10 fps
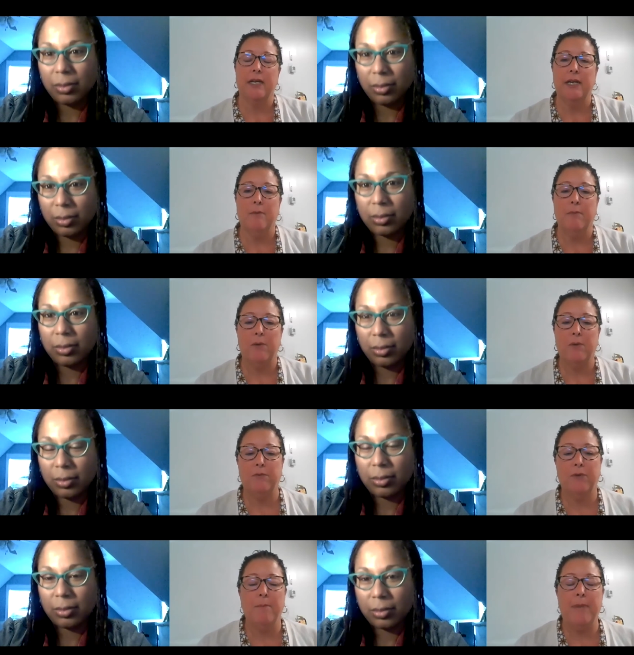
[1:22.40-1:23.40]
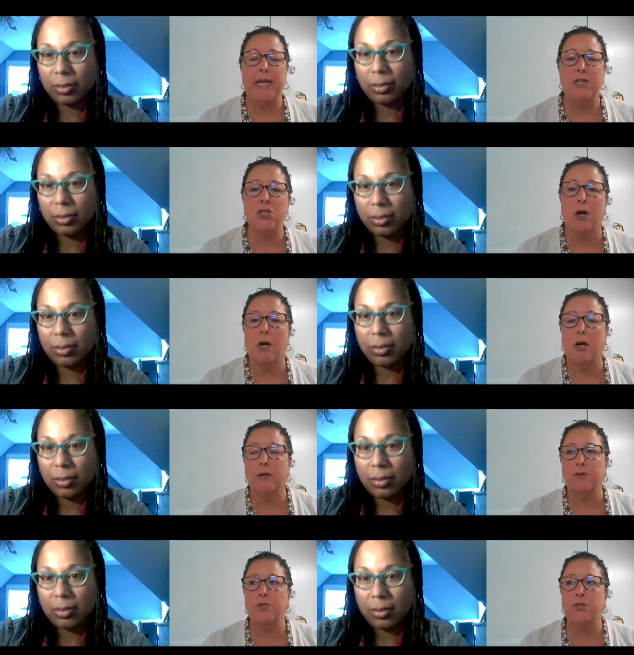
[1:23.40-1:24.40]
Speaker 1: I went from HR
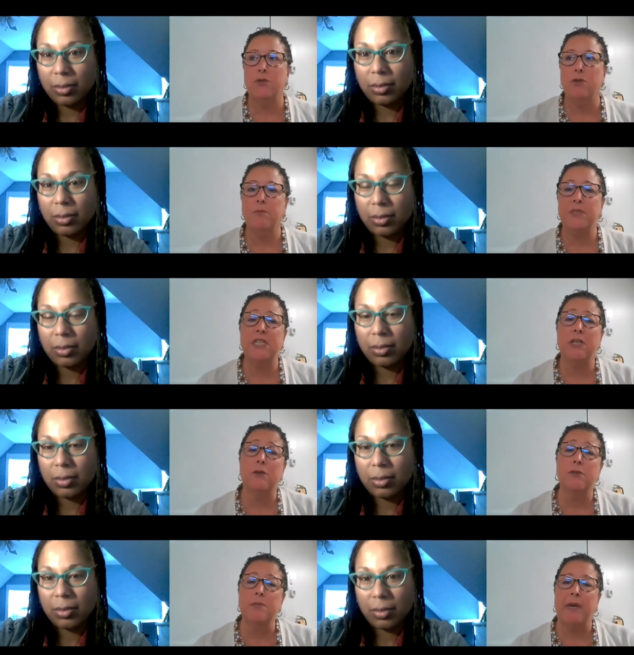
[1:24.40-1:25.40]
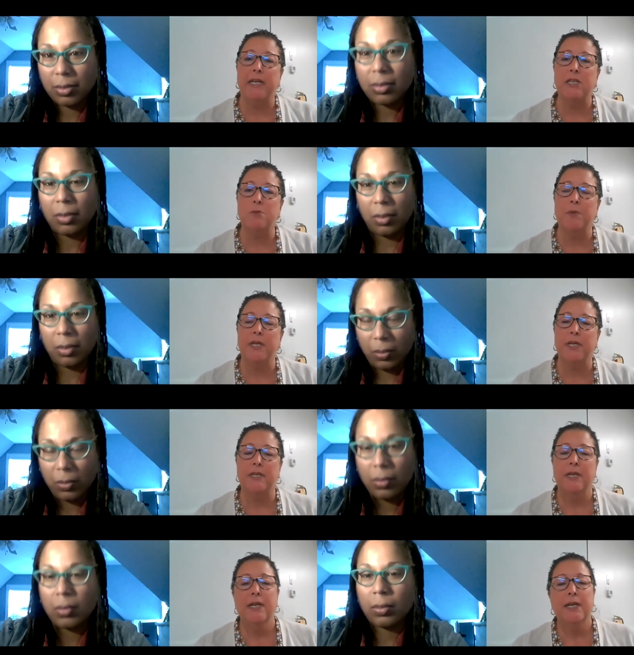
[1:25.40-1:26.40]
to materials management,
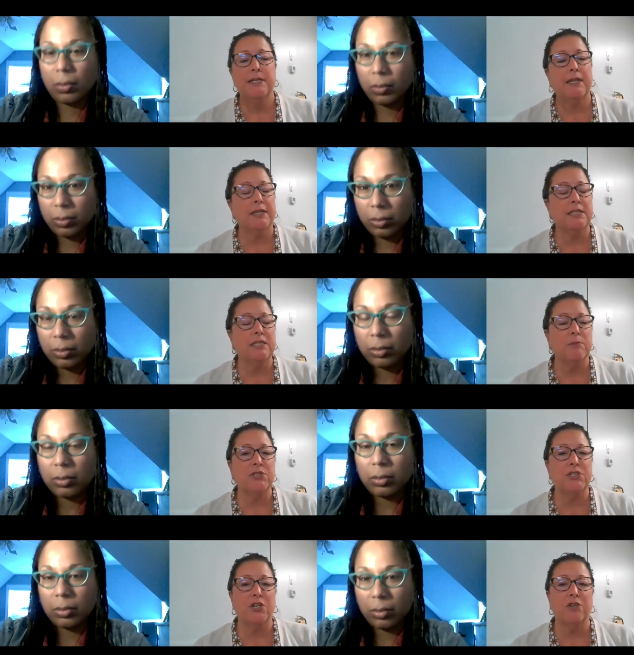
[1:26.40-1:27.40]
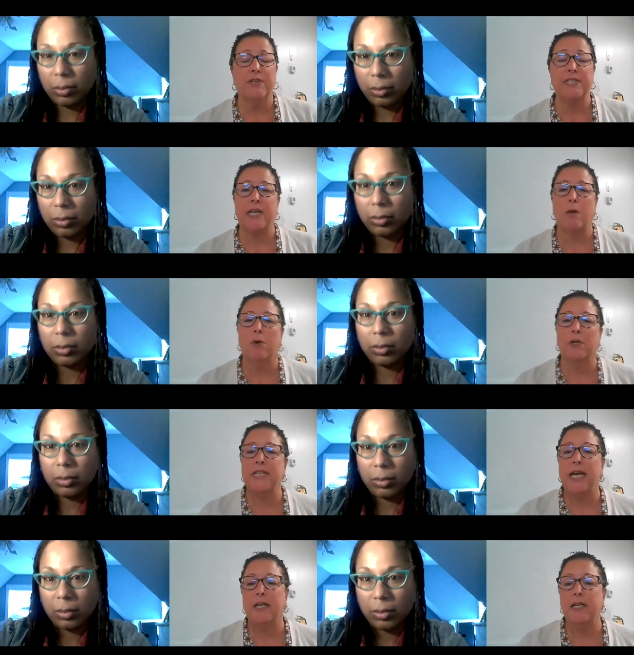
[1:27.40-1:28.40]
customer service. I worked out
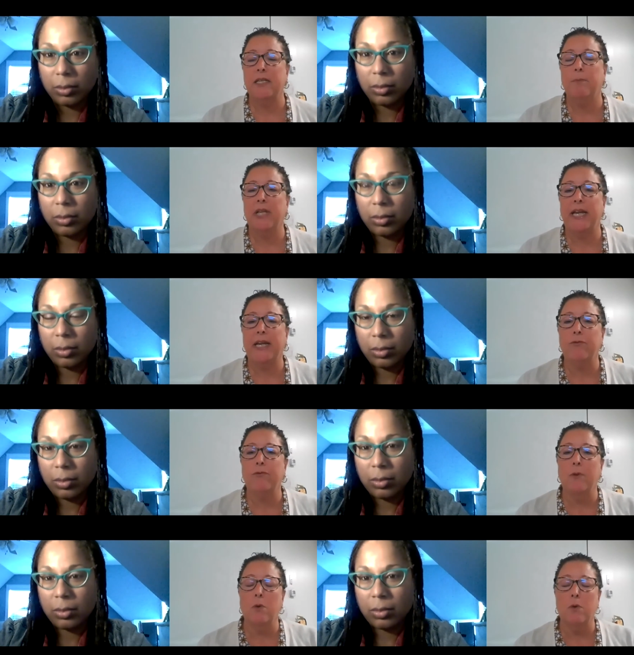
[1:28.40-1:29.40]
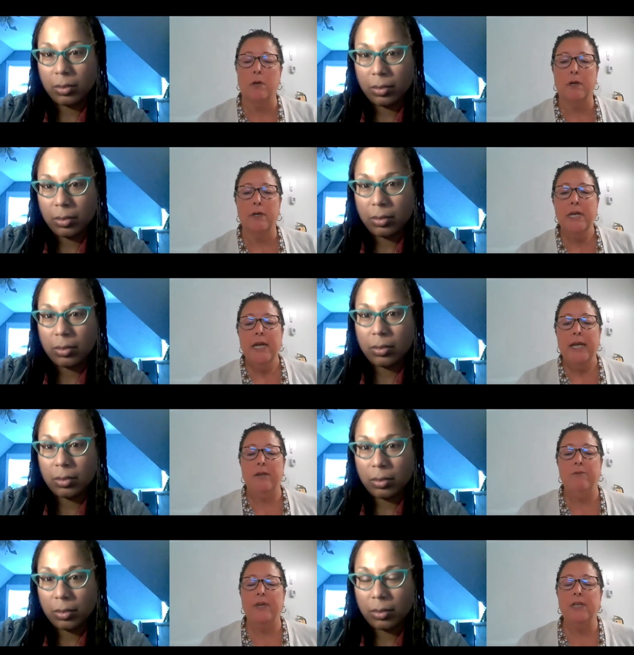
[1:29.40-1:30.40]
in the plant floor and
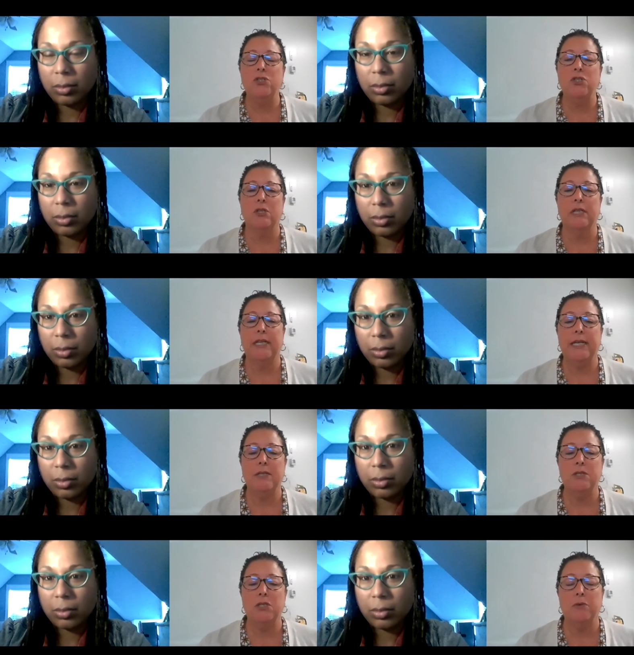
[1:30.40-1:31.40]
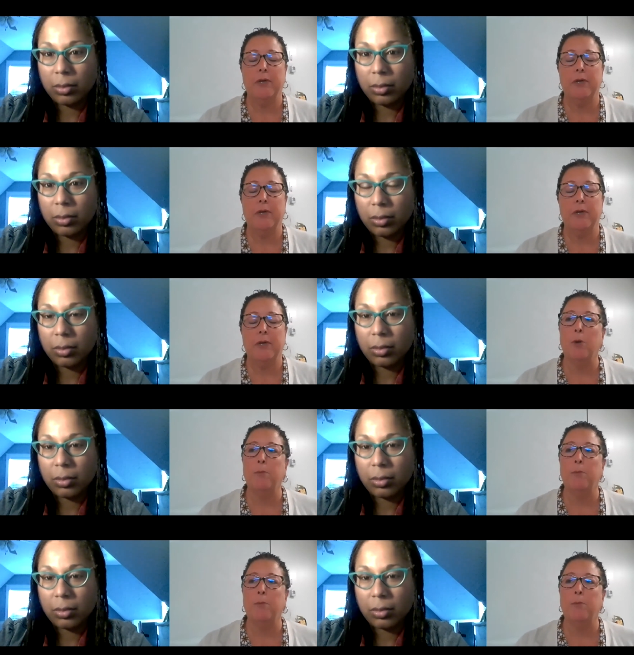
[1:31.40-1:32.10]
eventually doing corporate